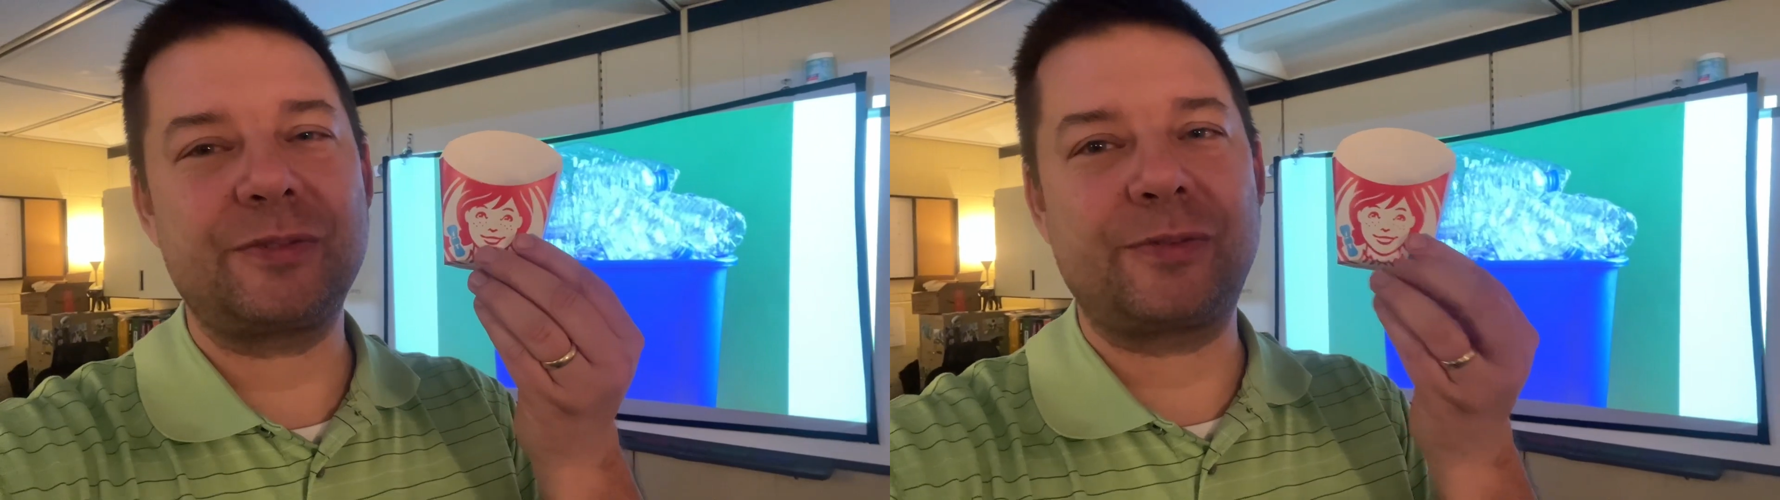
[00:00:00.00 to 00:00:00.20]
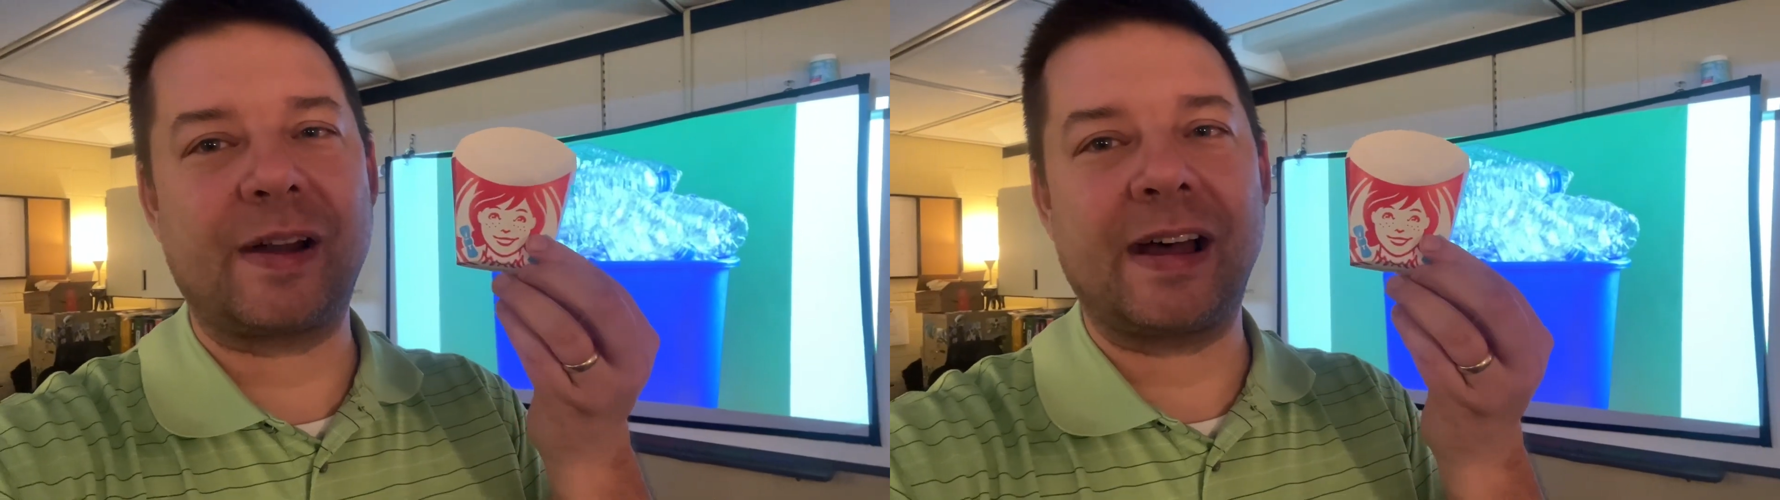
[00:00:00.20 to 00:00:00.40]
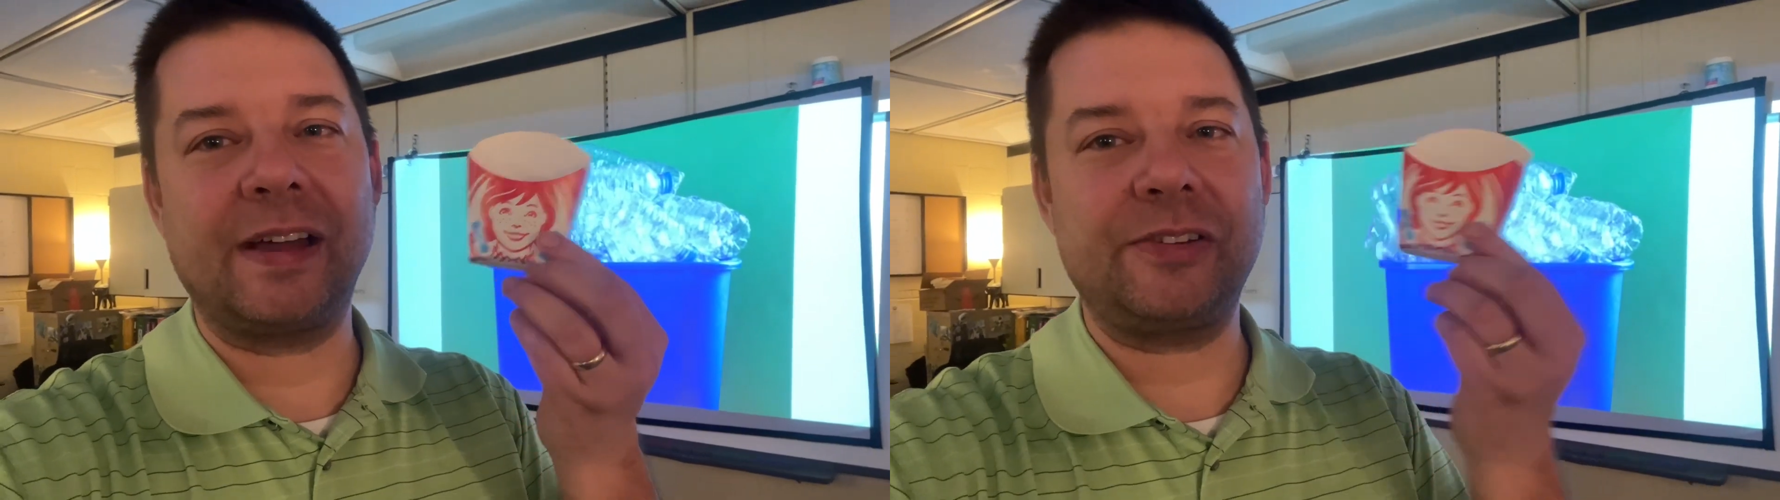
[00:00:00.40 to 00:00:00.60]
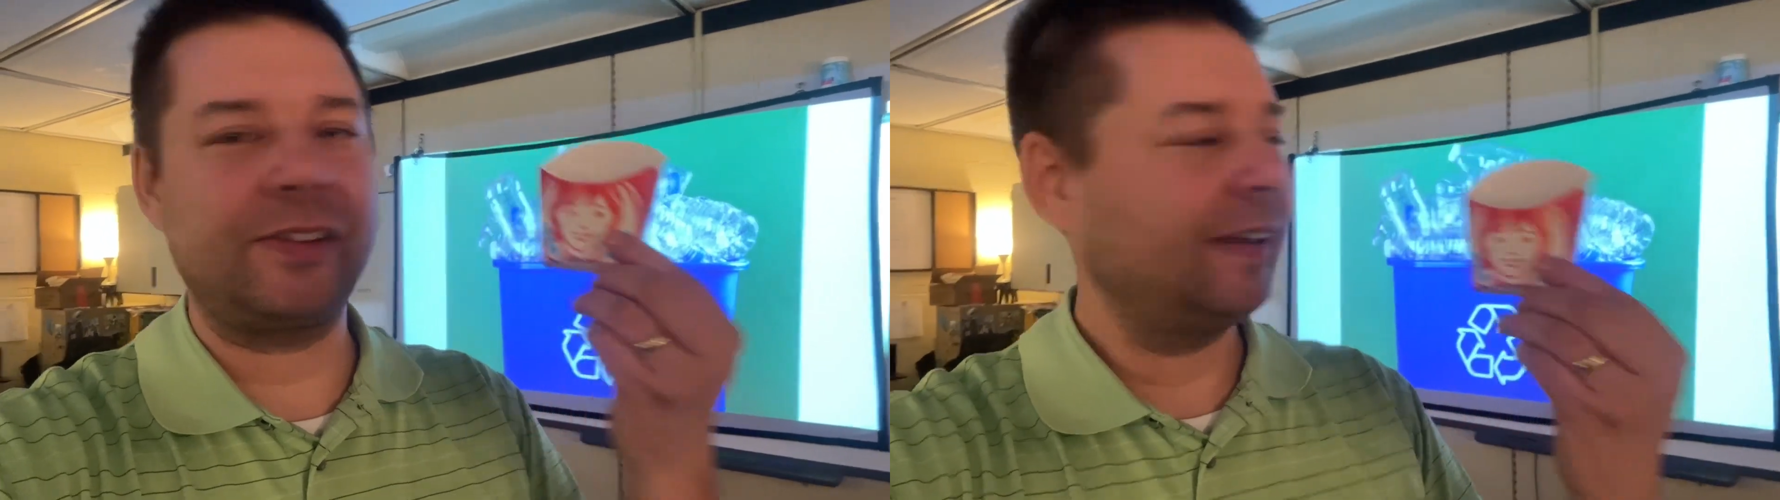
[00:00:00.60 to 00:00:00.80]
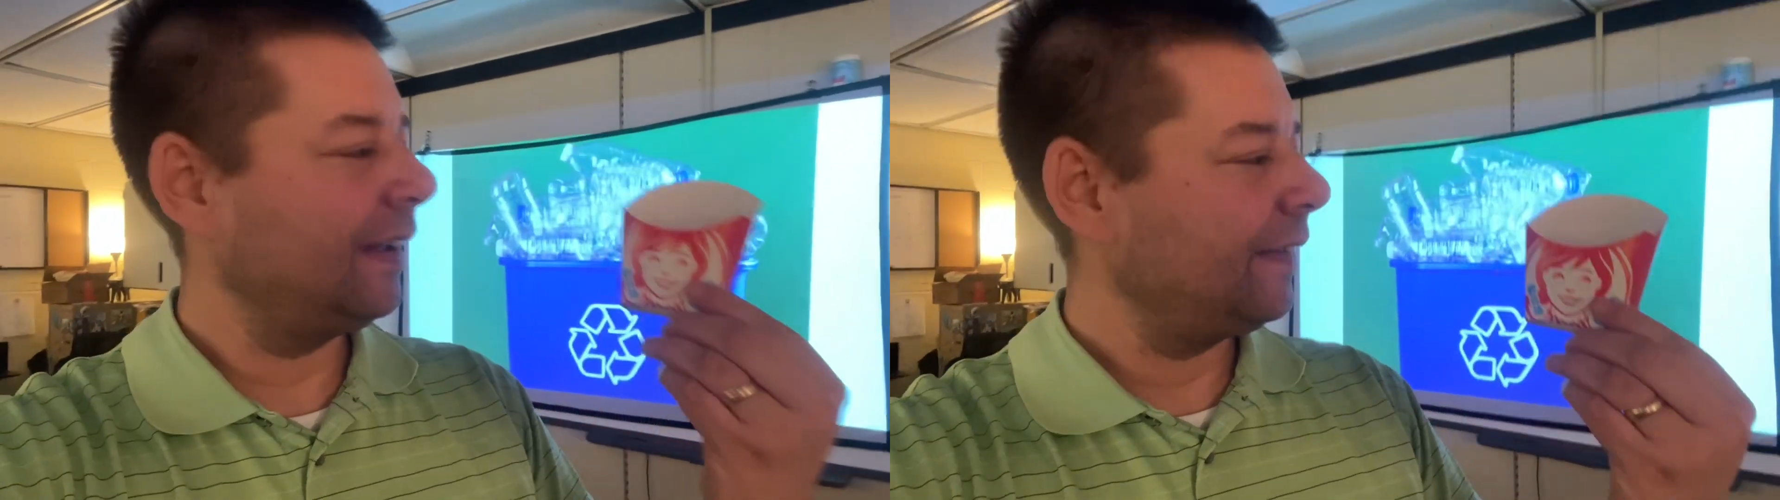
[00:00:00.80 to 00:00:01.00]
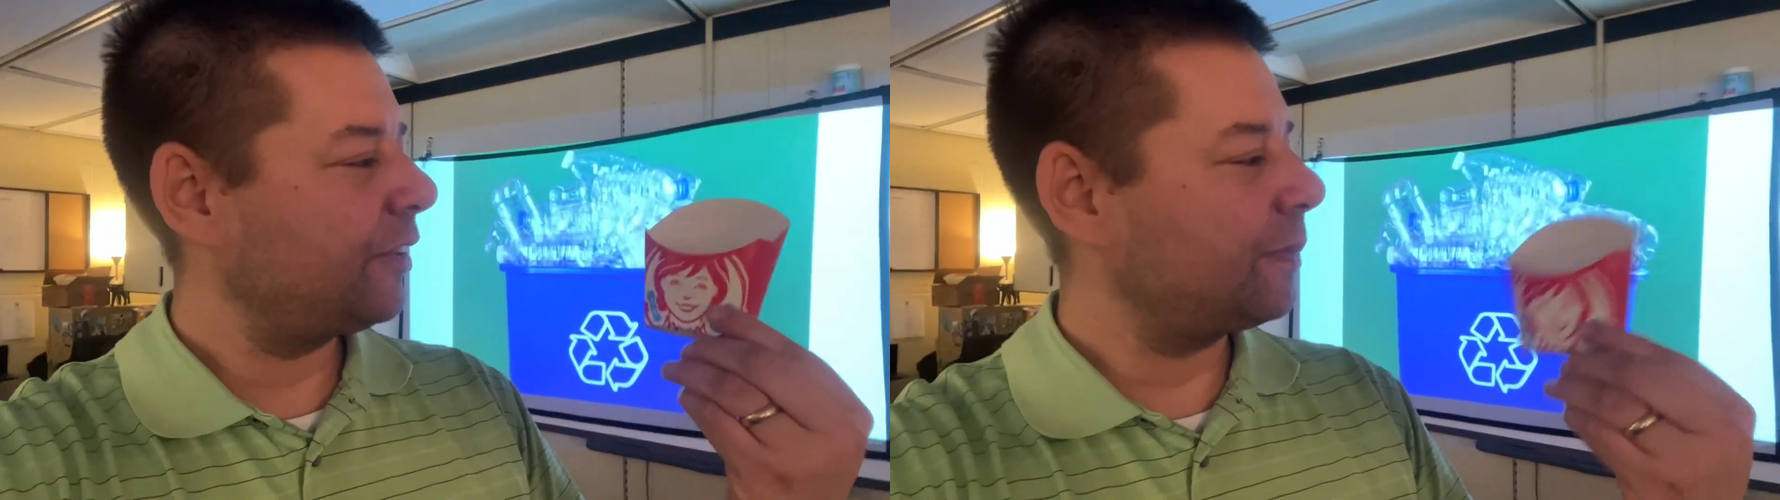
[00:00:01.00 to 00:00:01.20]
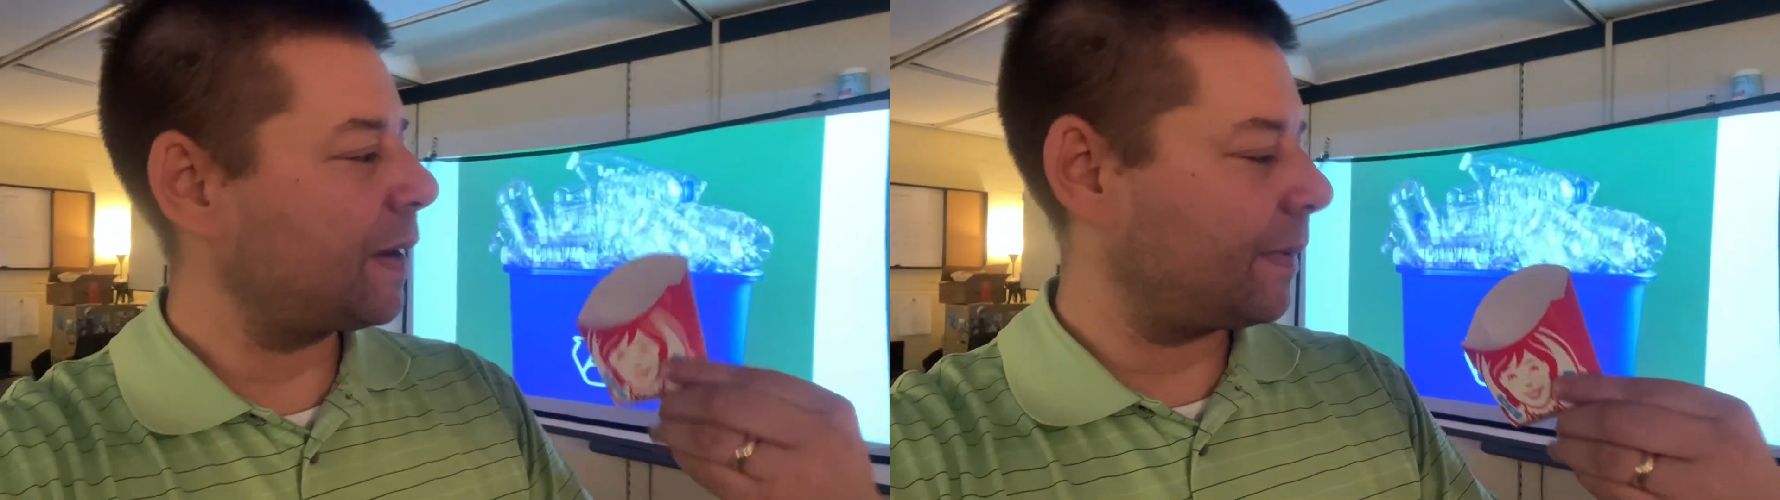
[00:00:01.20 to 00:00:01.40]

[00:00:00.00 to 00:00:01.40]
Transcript: fries? This might have